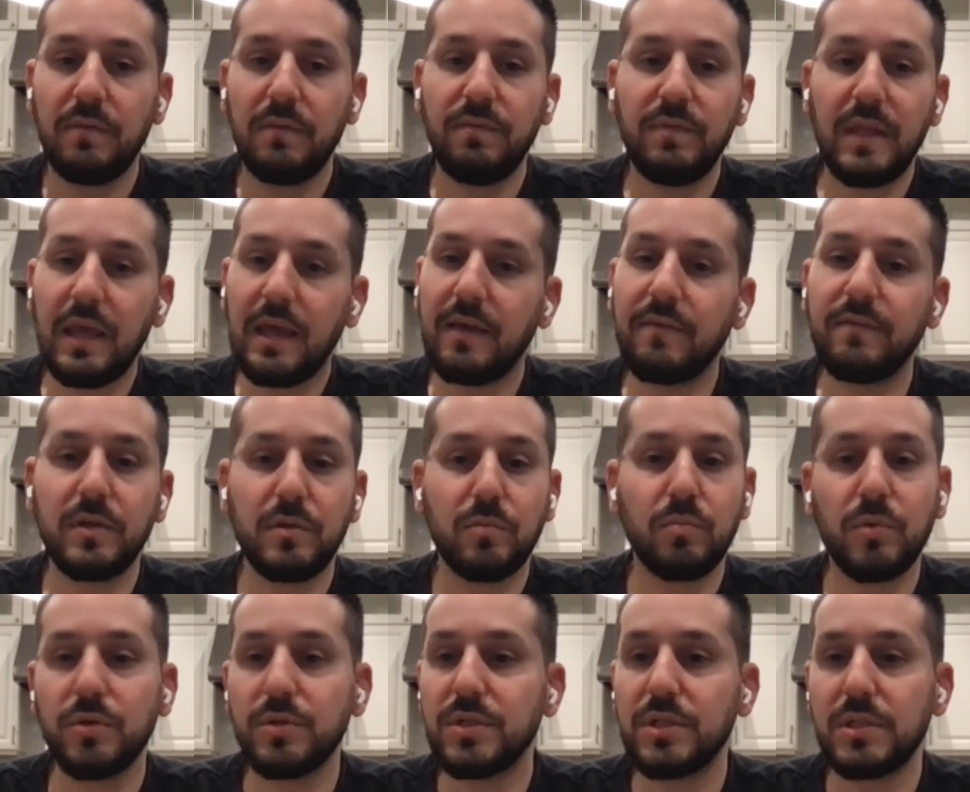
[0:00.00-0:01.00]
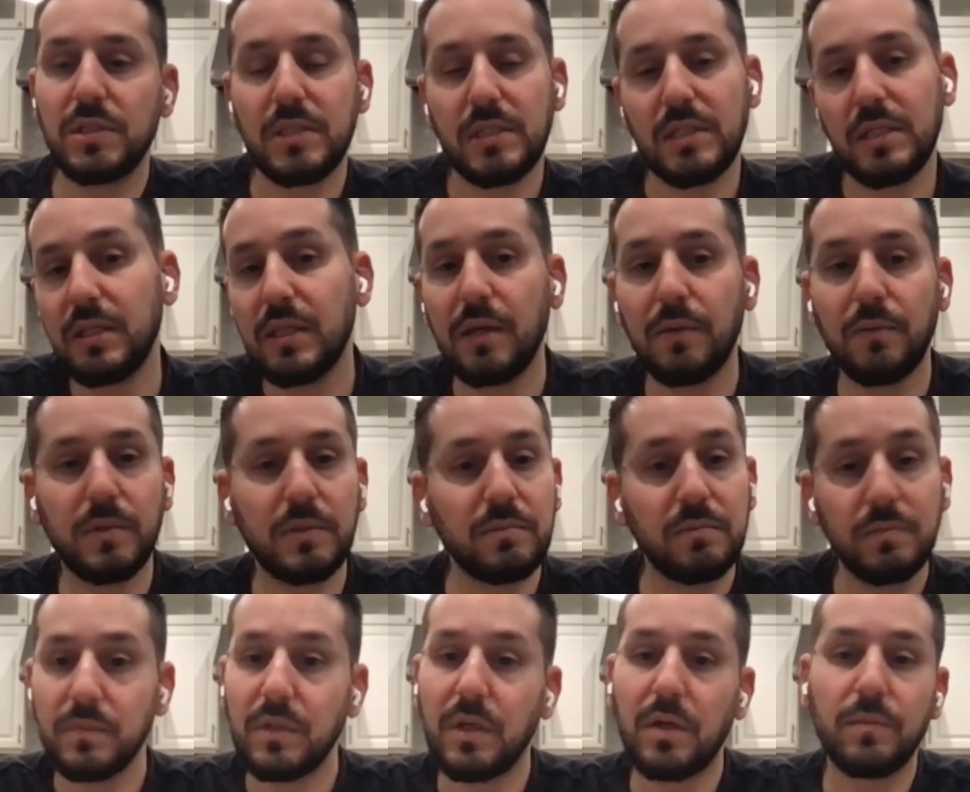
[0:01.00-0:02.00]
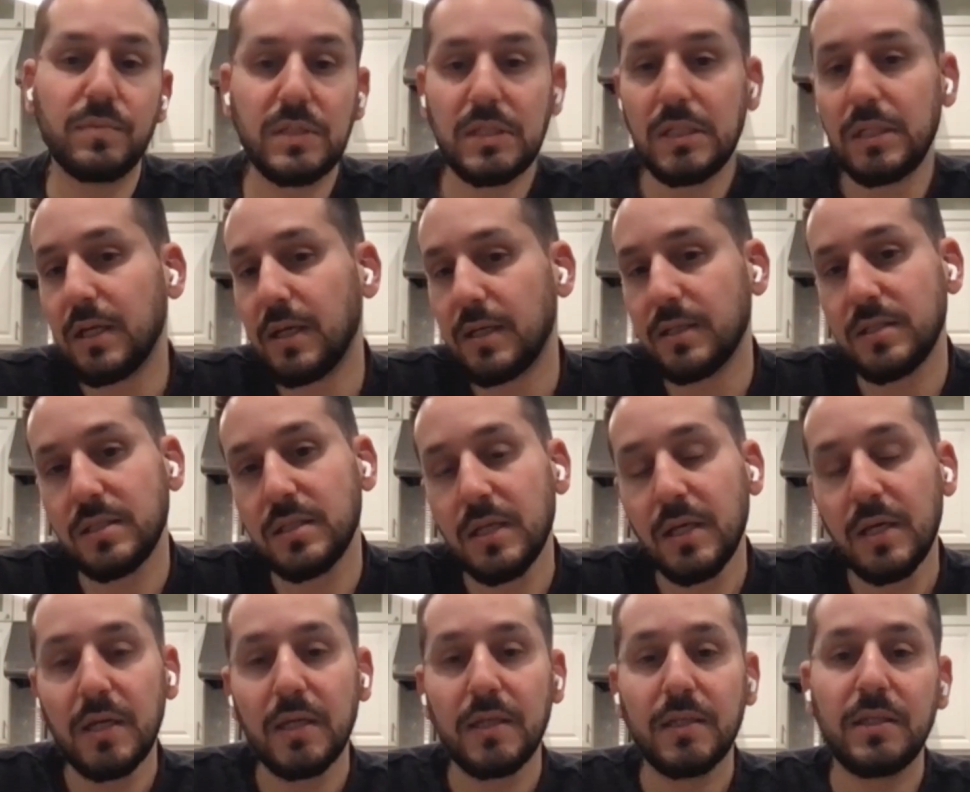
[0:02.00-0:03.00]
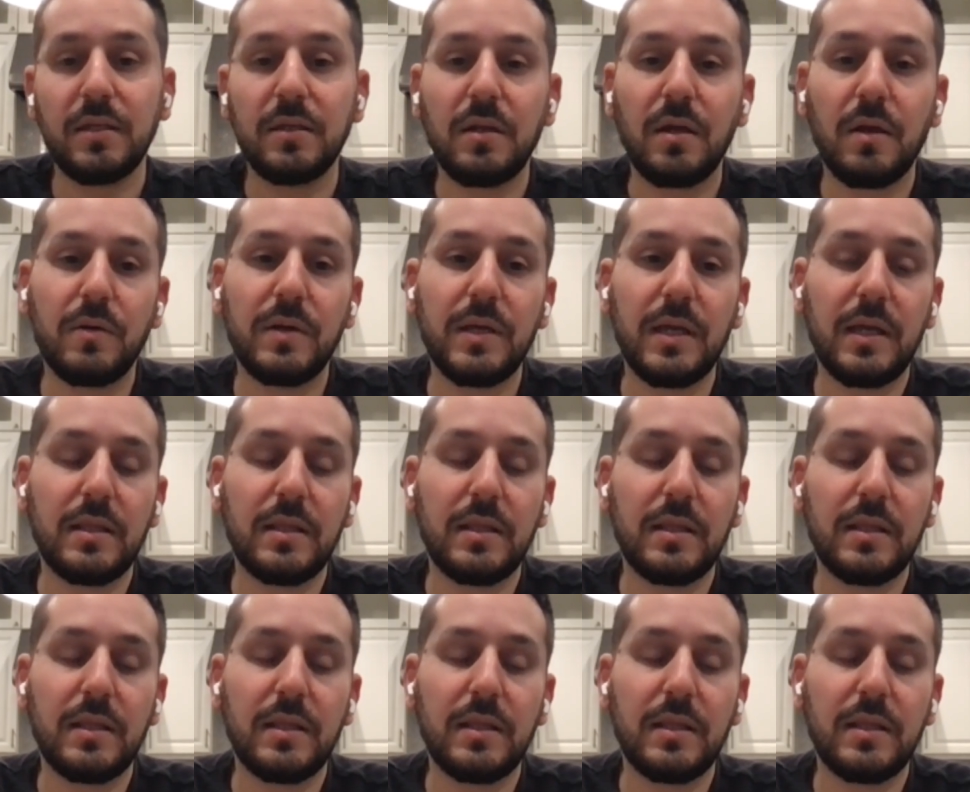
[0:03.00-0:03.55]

if they have an emergency they would come see us you know mm-hmm.